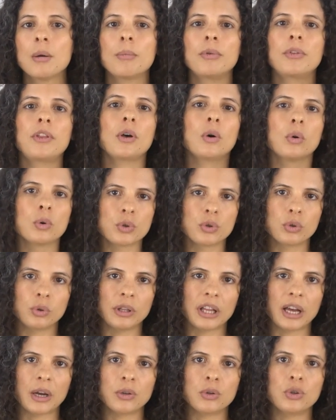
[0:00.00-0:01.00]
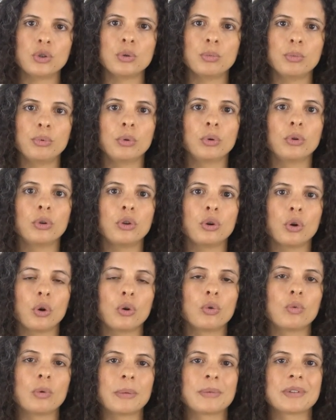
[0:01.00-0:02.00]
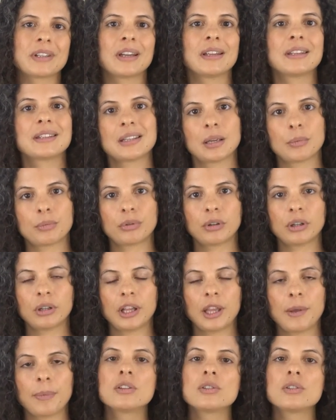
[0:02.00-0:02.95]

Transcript: but they also allow you to build your own website separately.